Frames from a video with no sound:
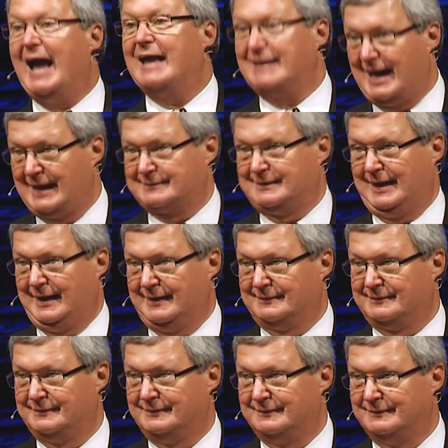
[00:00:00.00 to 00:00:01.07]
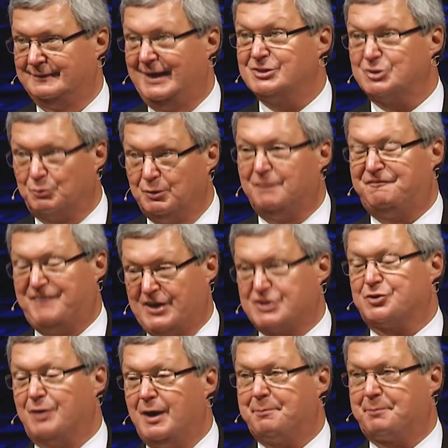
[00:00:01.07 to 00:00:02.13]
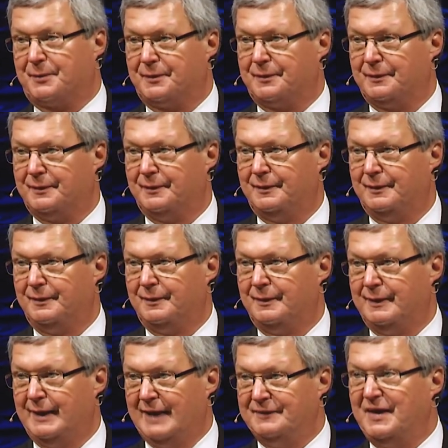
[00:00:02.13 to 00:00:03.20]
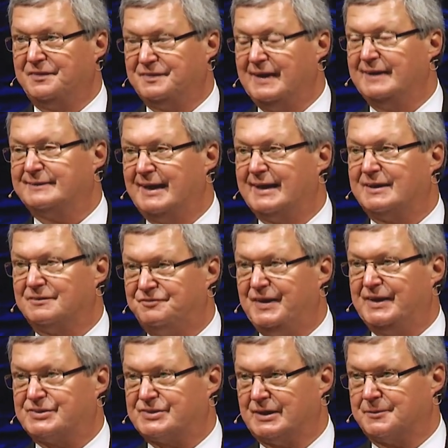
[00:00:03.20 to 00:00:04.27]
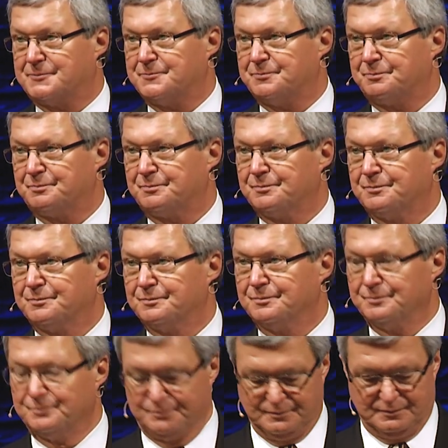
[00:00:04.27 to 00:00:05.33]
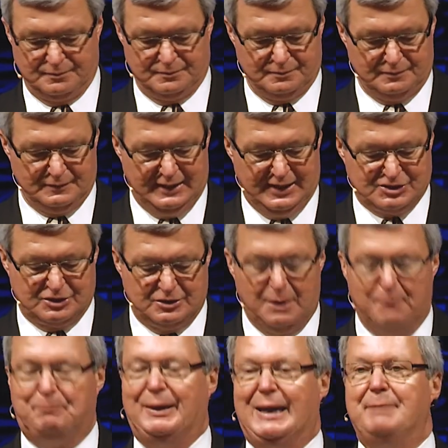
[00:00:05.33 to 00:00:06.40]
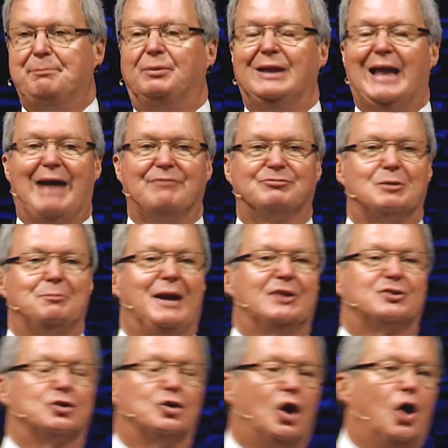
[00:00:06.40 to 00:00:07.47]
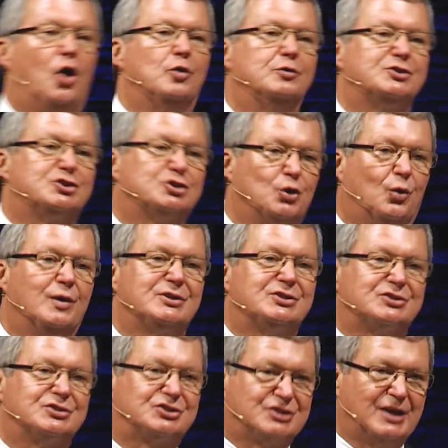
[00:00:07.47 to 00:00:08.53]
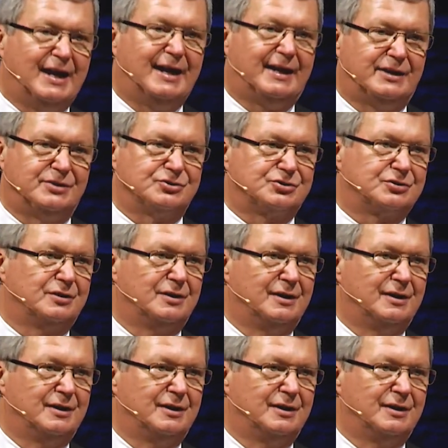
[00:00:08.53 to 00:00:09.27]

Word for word: like that. He's a real fixer upper, and they think they can fix him. Listen, people have to make their own choice to change